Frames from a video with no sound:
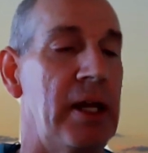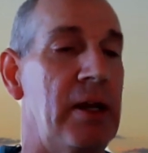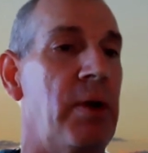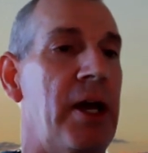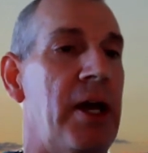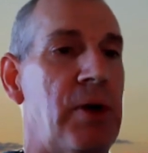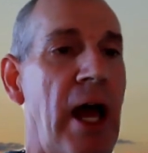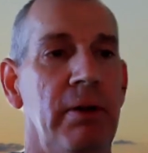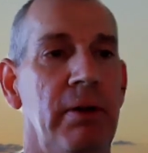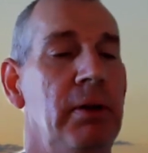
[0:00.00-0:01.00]
And when I
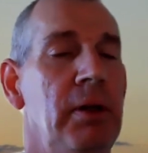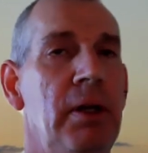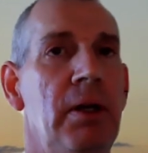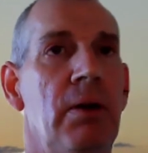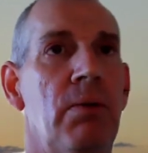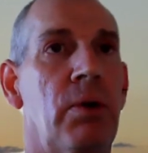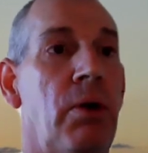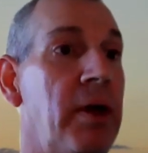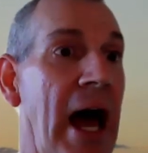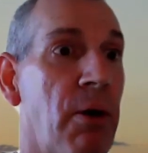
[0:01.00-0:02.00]
travel, we're
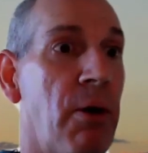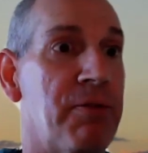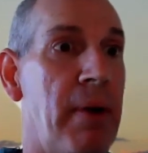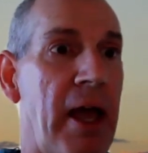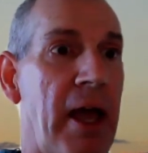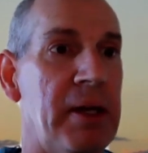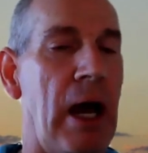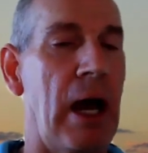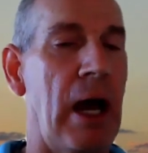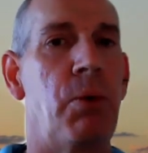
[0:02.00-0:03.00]
only an hour from
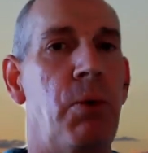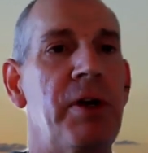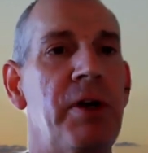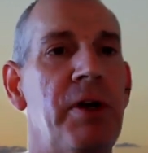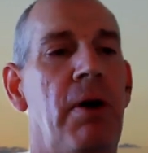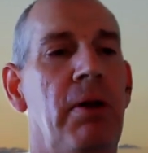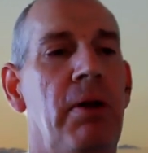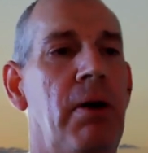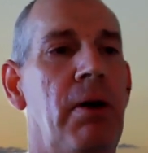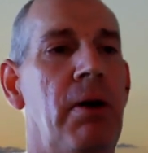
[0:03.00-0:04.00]
Miami, an hour and 20 from
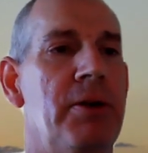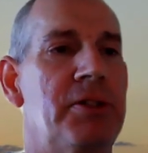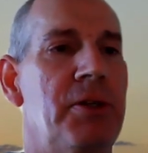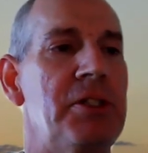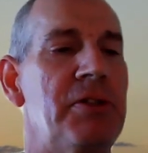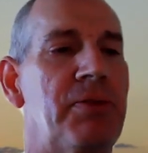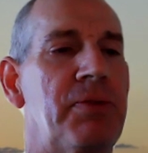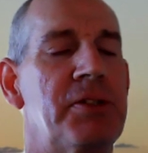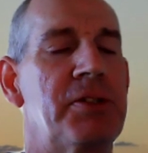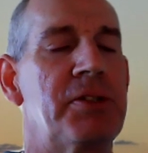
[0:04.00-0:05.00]
Fort Lauderdale. So it's easy
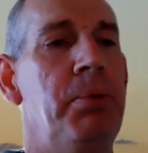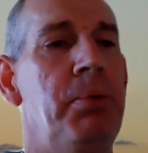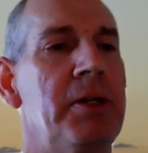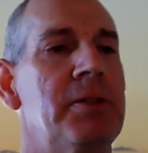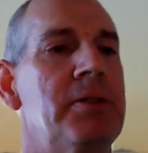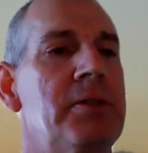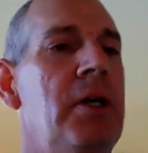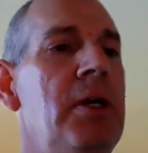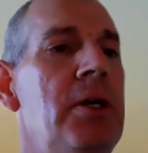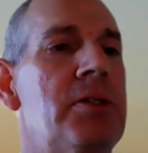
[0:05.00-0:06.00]
for us to go places.
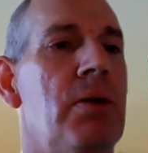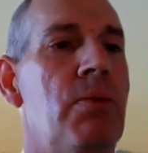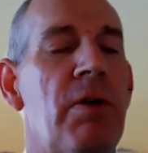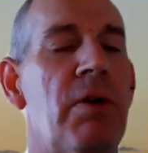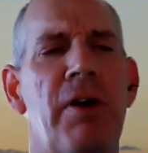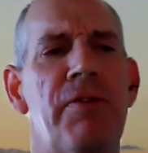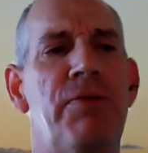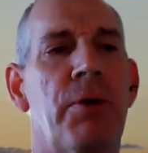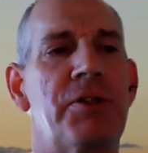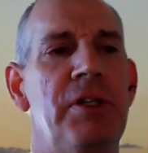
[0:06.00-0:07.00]
So we're very
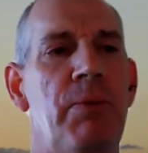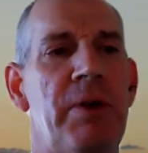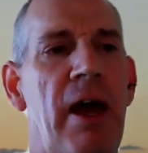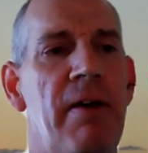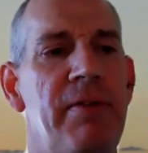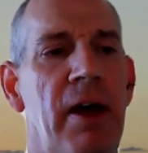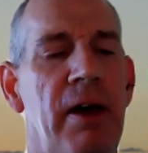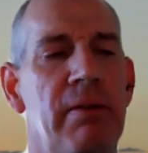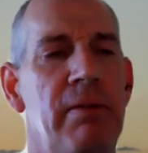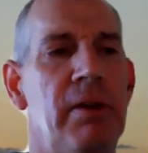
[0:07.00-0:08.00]
fortunate we have
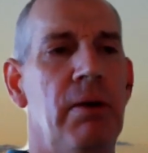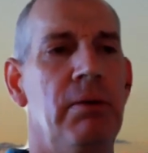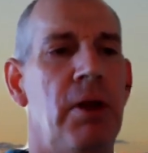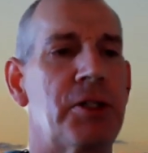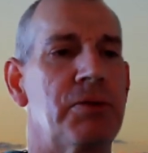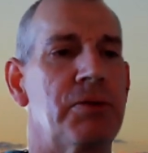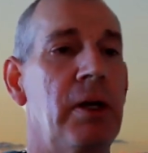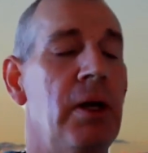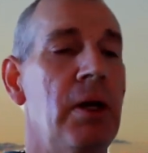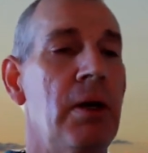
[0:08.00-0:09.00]
that, luxury.
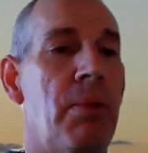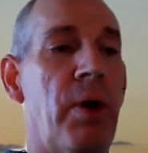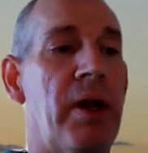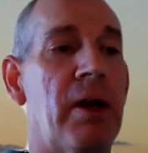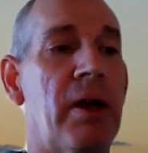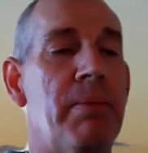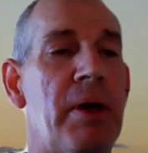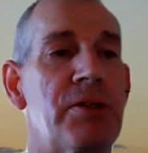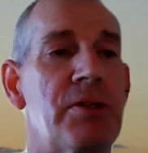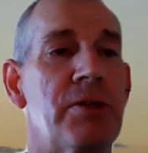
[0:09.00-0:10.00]
But we're here to
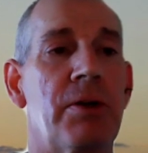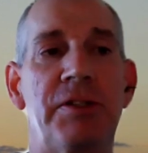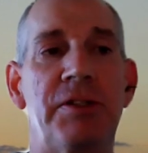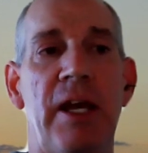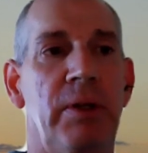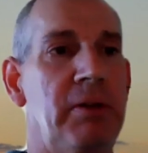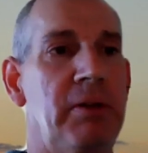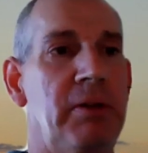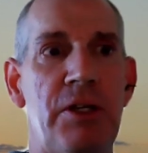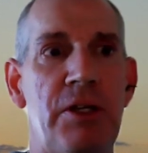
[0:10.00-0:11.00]
make sure you understand what
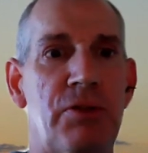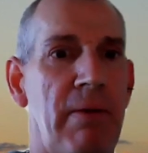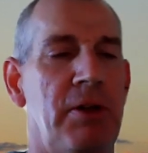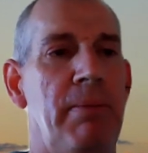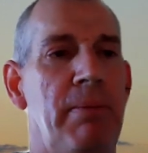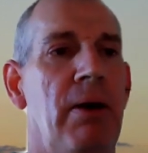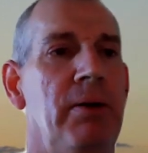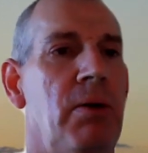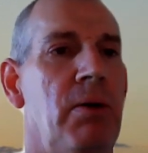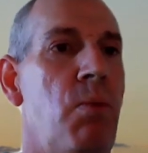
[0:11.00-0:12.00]
the Keys travel is all
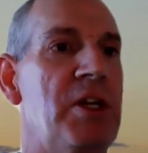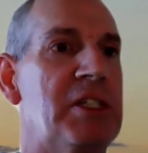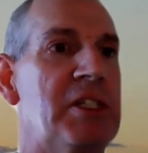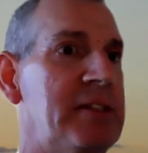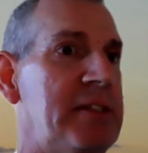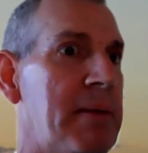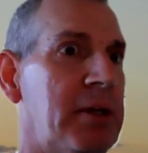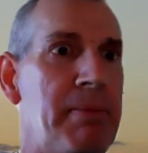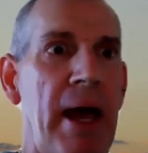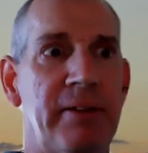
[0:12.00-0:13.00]
about. When's the best time
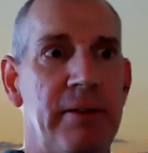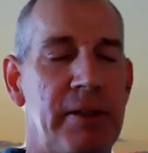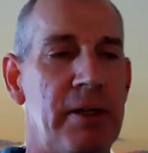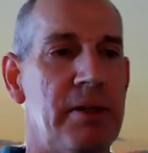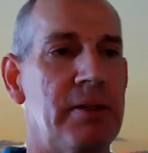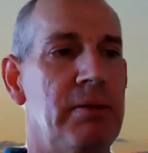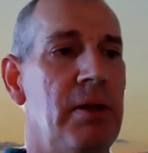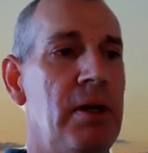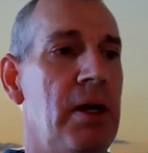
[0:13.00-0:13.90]
to come back to the Keys,